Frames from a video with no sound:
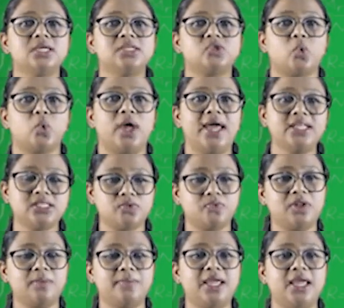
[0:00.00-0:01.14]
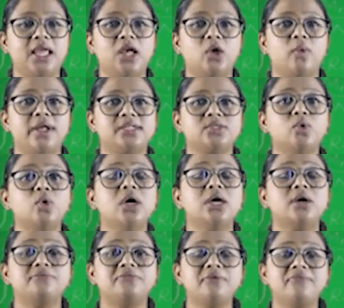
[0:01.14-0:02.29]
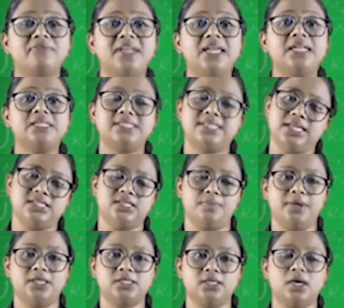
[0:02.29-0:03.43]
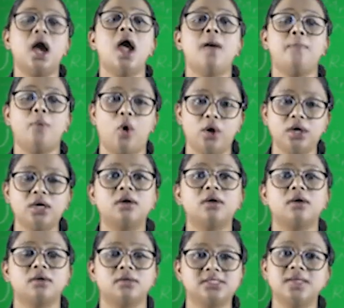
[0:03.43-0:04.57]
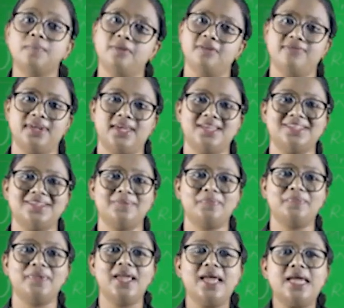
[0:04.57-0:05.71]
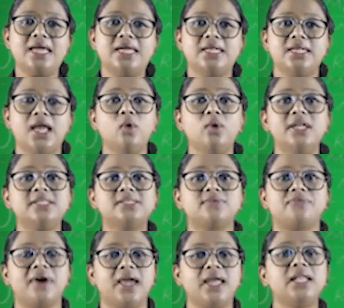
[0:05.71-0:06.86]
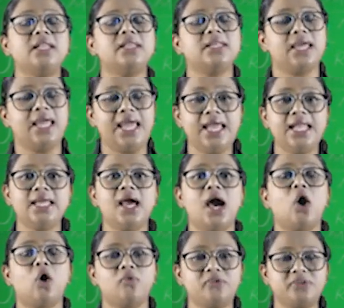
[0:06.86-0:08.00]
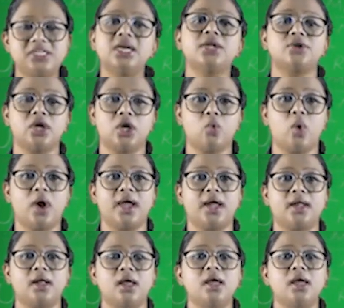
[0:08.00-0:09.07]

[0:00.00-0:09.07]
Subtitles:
So h will be equal to 15 centimeter upon simplification. Now let's find the area of sheet required.